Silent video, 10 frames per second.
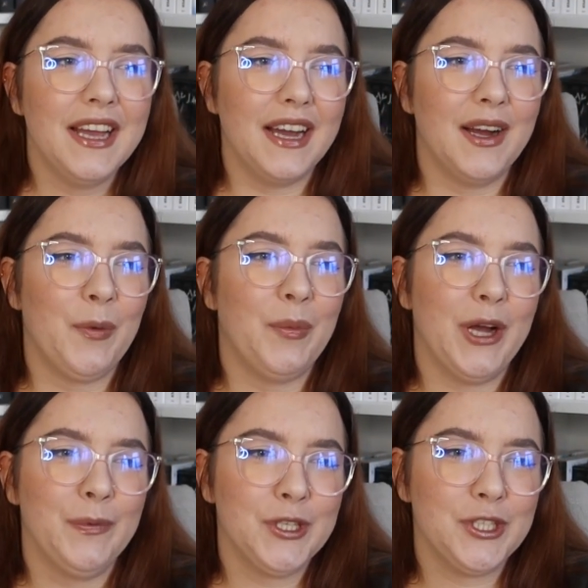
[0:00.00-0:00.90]

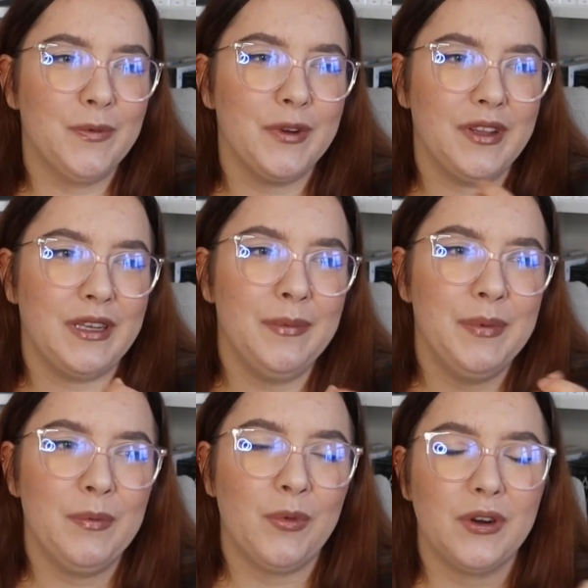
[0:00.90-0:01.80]
I wish there was a little
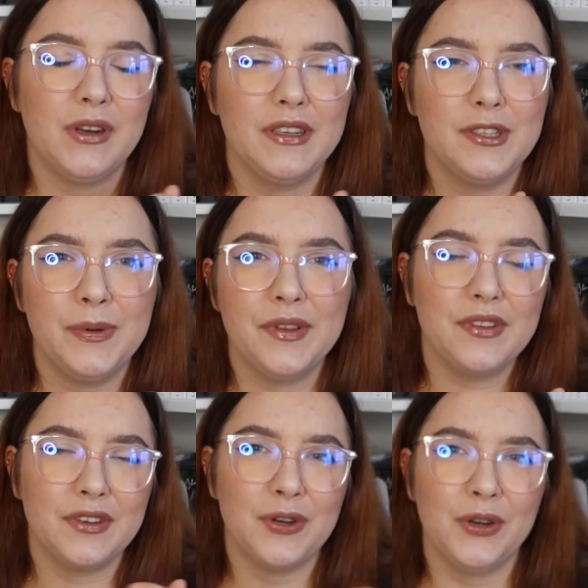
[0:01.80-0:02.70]
bit more
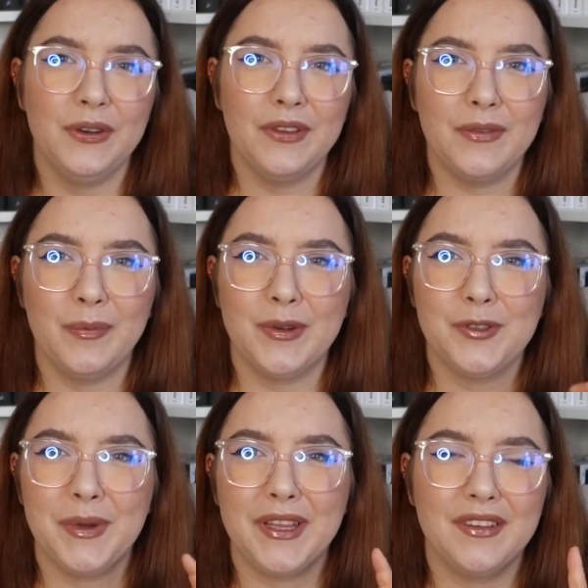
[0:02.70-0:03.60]
twists and turns,
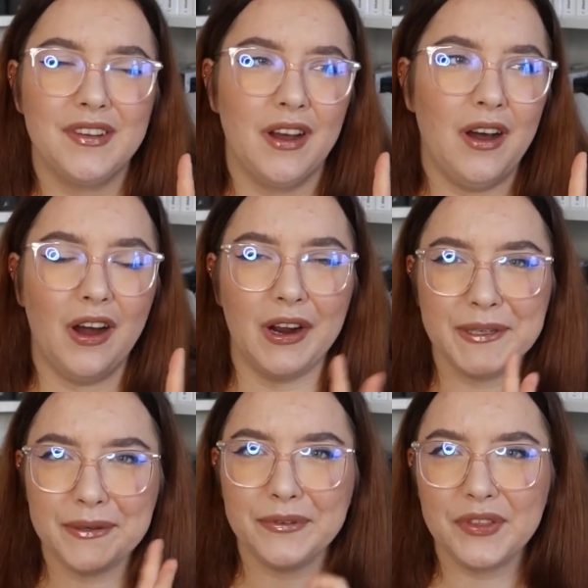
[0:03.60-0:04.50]
which makes it
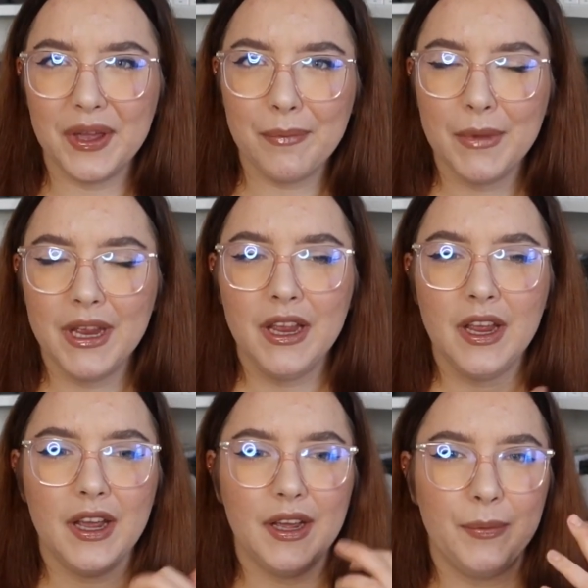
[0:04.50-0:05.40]
harder for them,
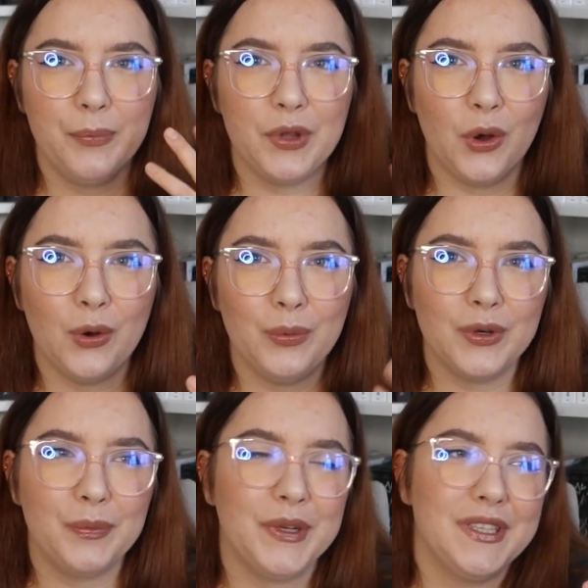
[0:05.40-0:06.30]
the whole
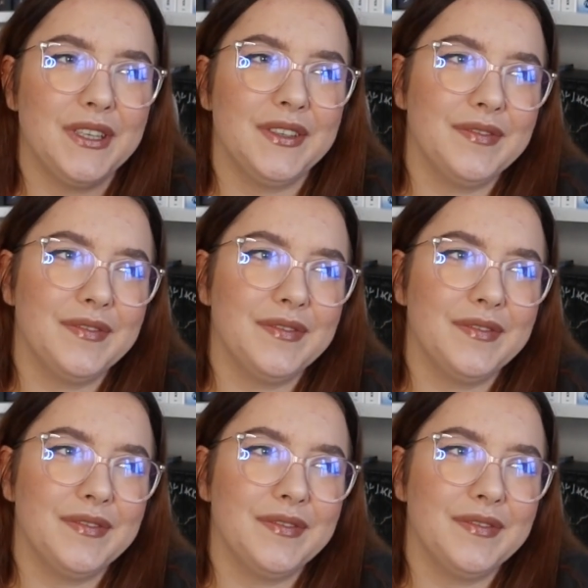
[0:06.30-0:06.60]
book, but